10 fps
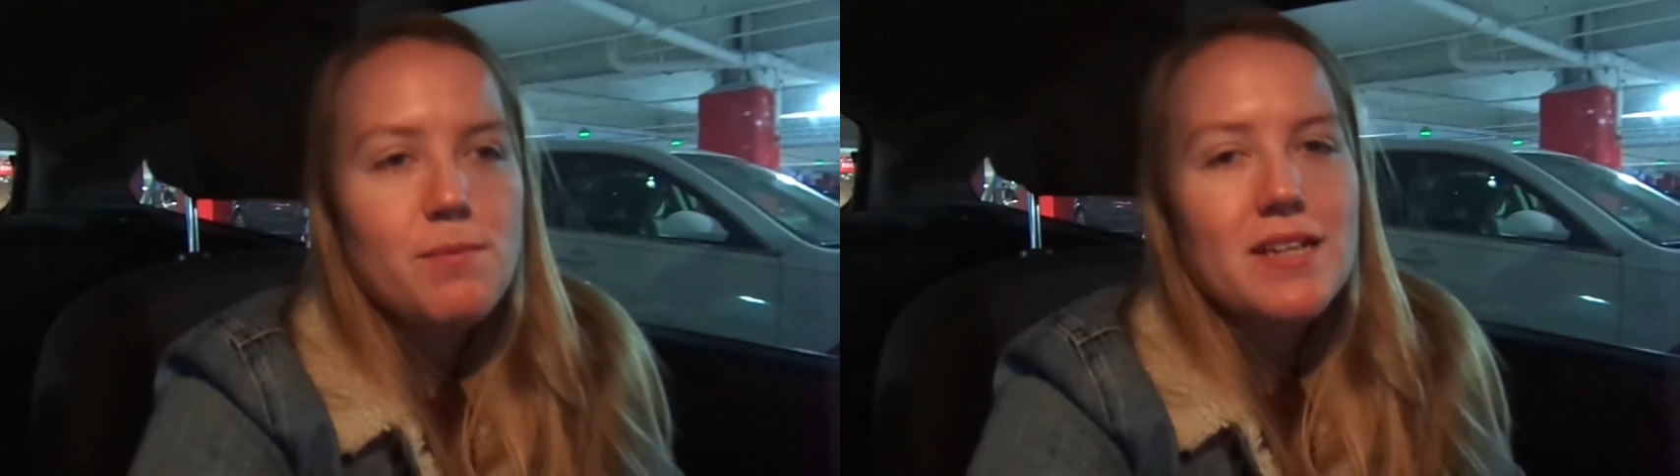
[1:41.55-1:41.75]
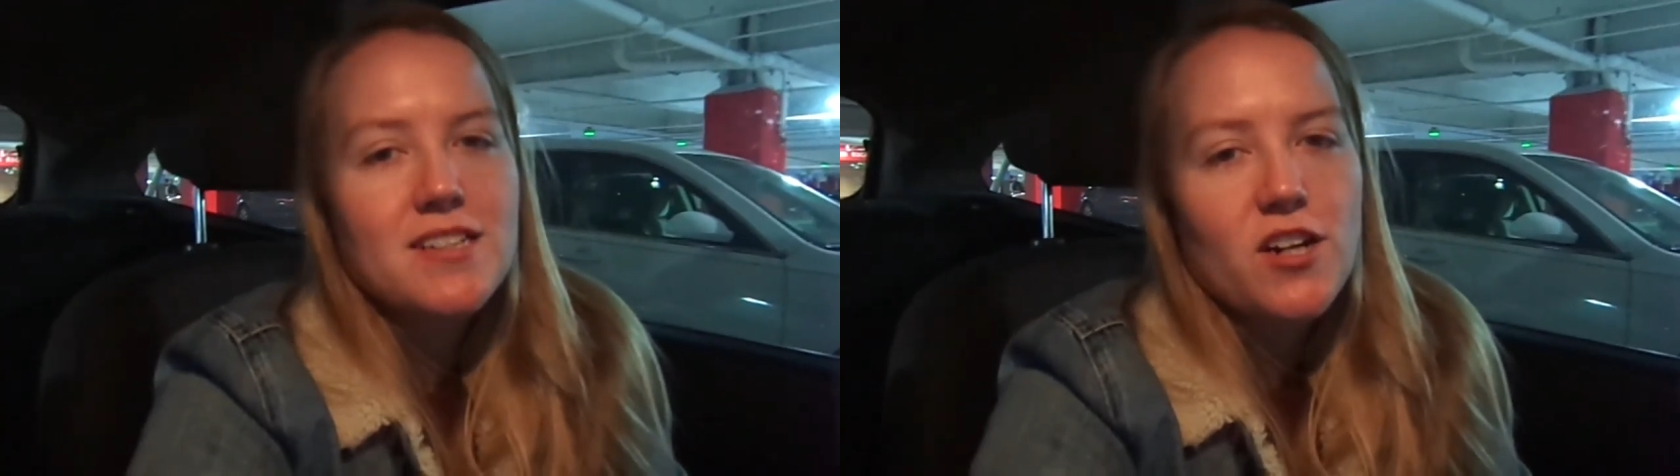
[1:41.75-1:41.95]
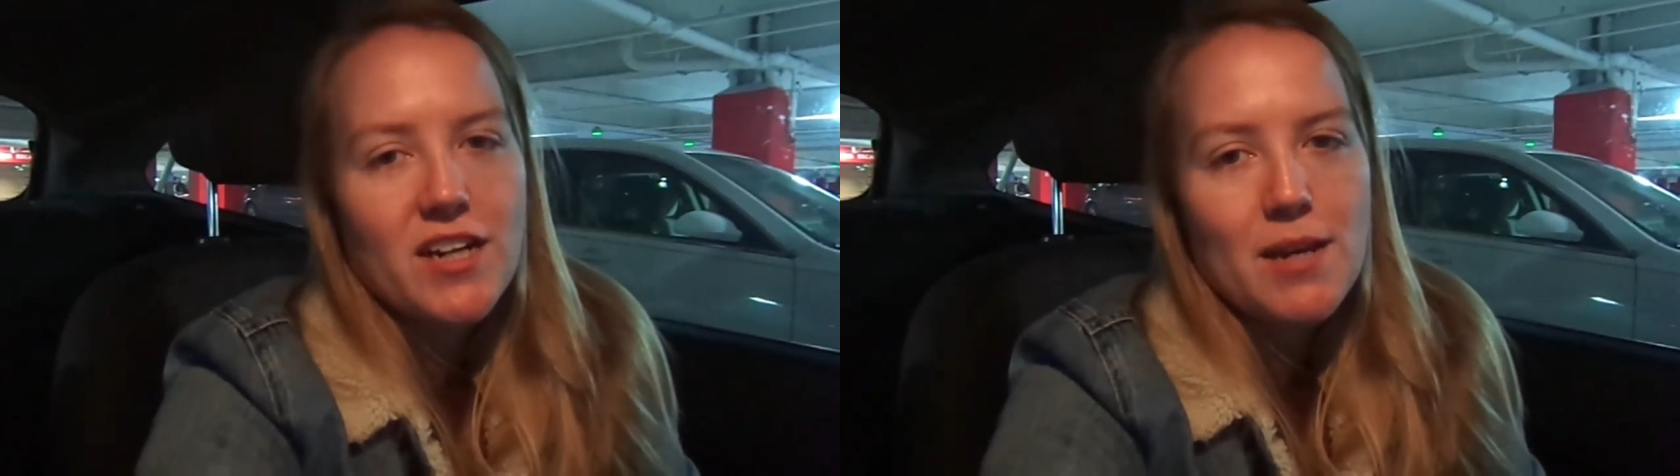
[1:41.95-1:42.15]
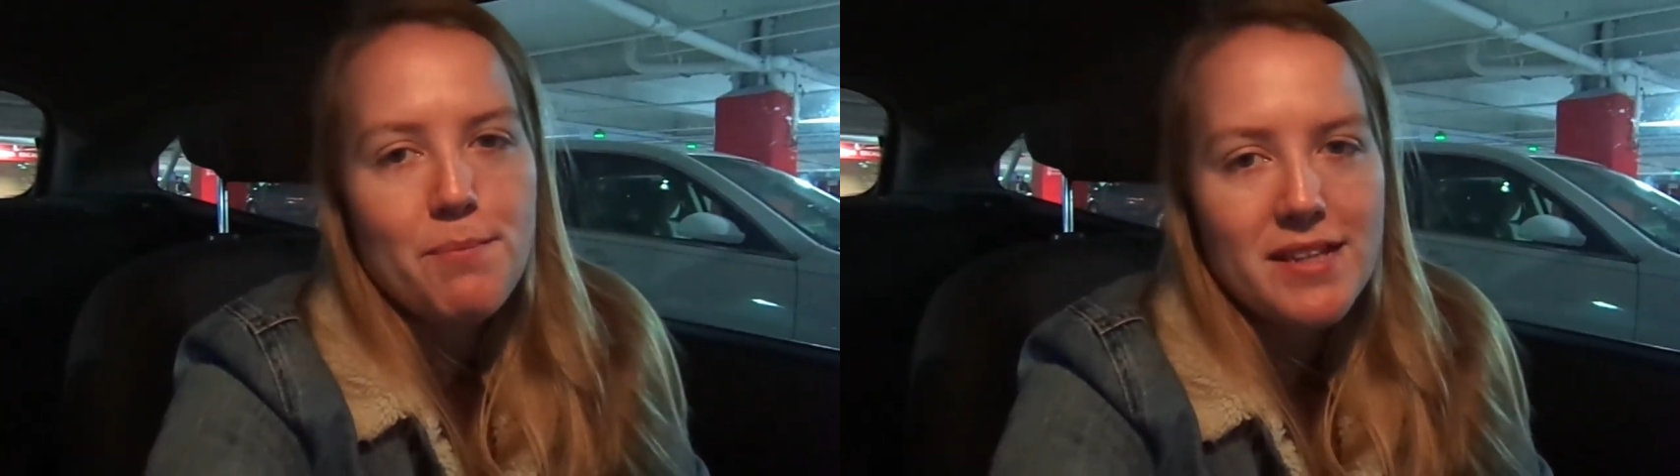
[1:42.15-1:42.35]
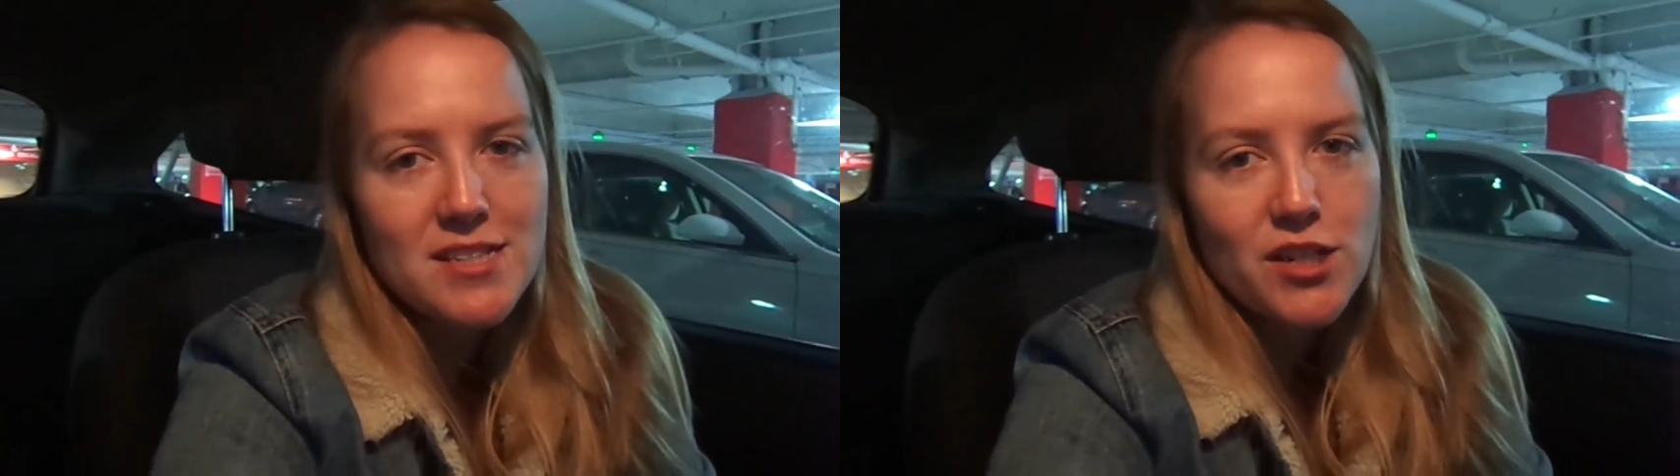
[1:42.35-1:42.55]
because I already had
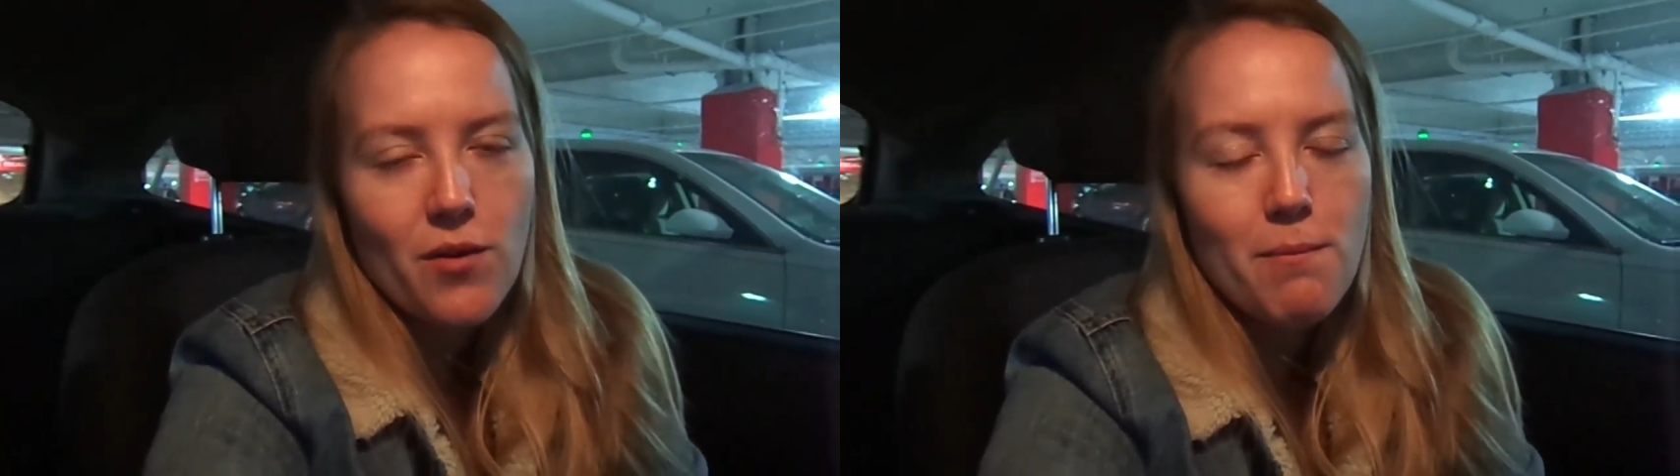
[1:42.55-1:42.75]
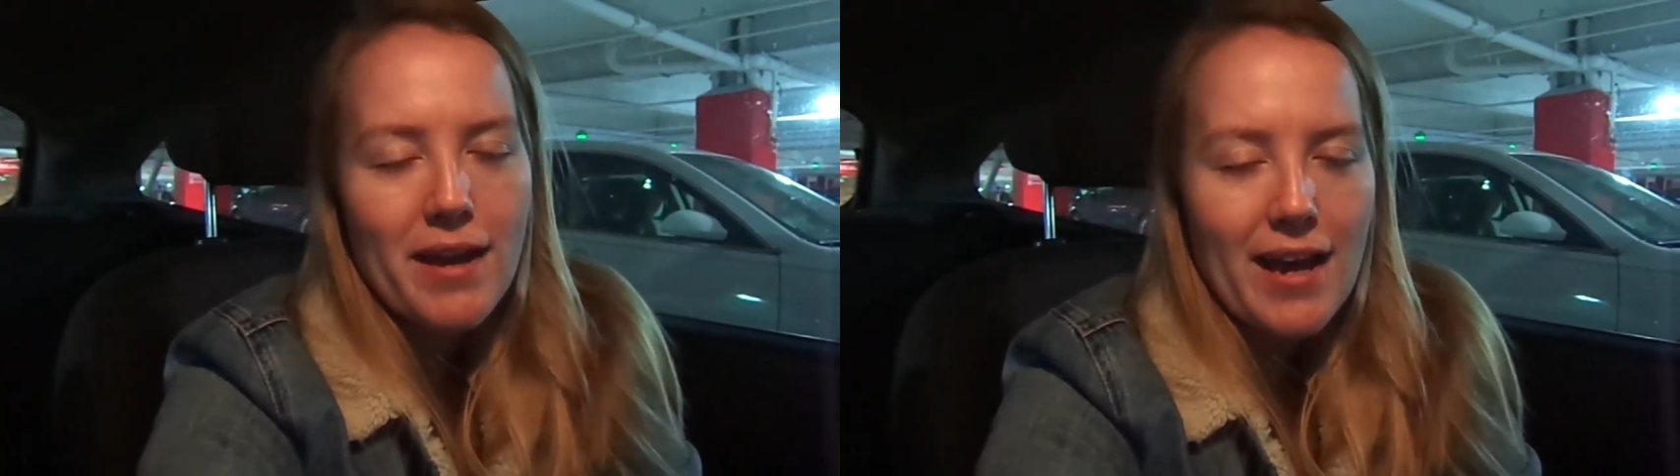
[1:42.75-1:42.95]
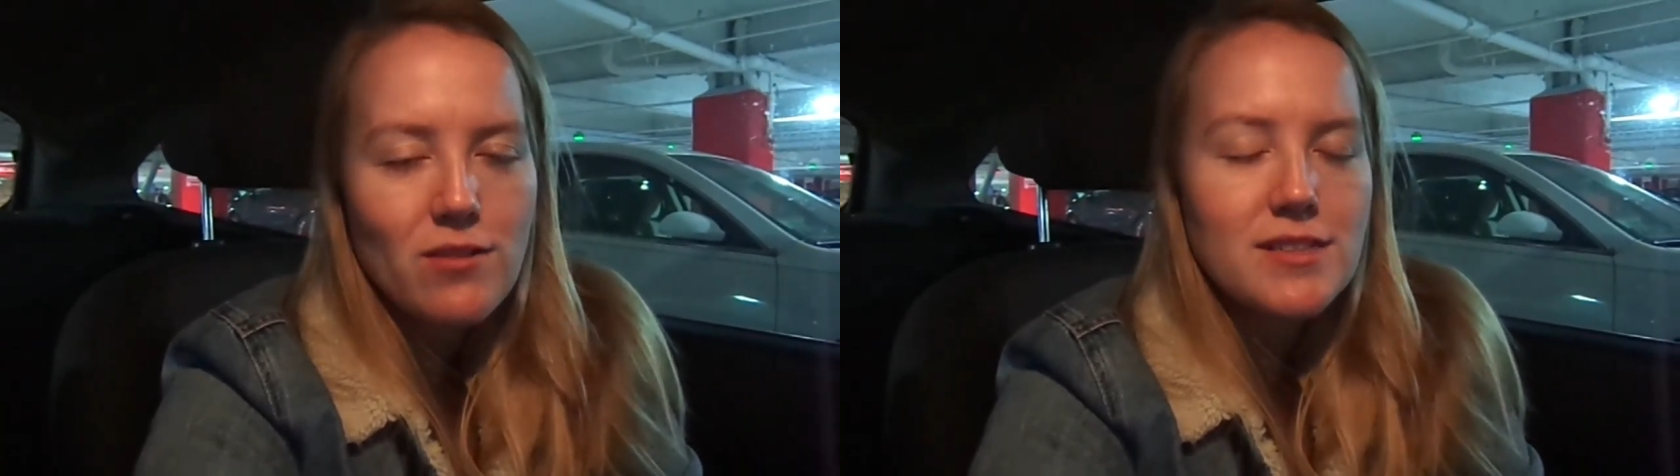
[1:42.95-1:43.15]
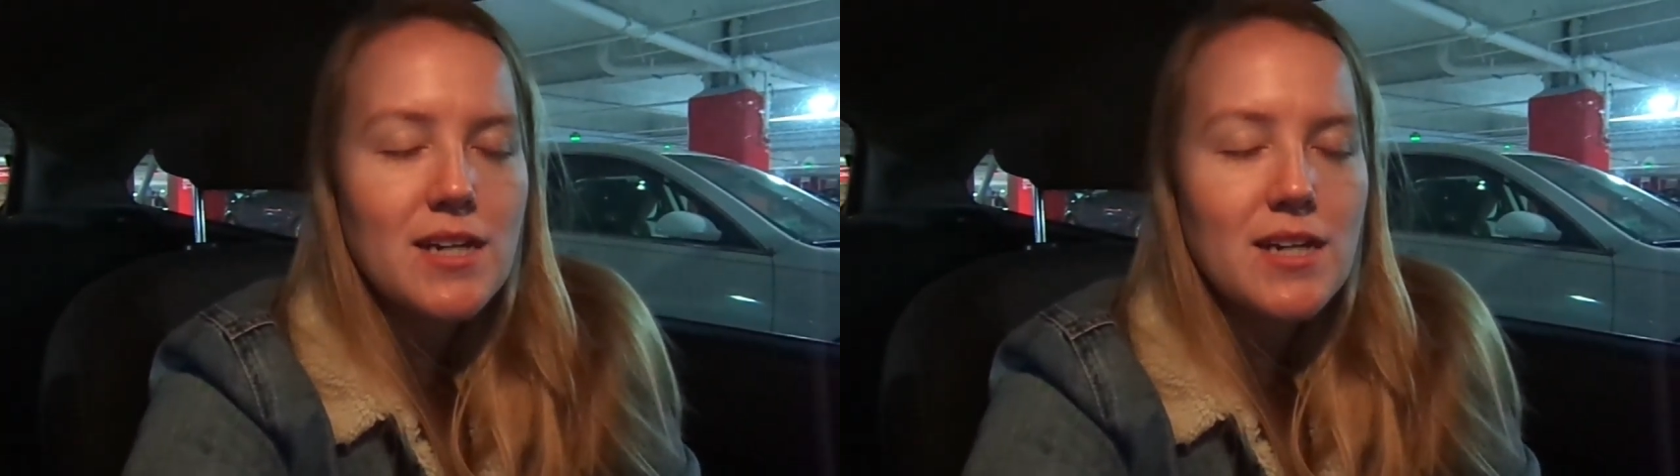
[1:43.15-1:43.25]
pizza dough at my house,